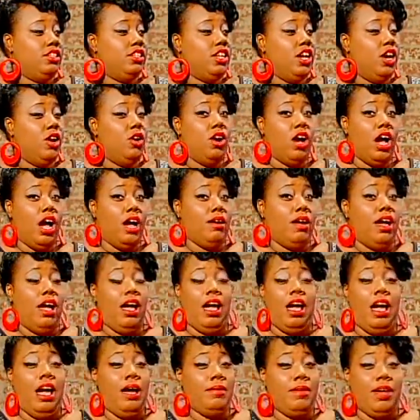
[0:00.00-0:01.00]
you know,
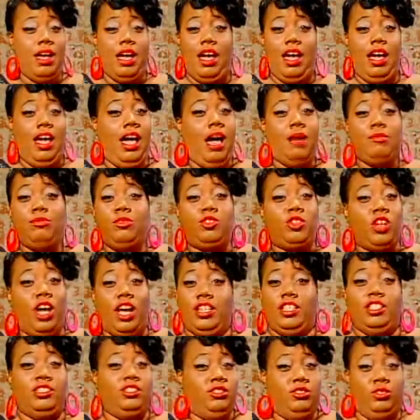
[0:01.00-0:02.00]
I'm
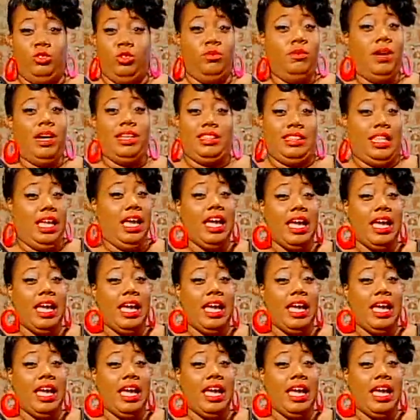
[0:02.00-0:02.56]
trying to do my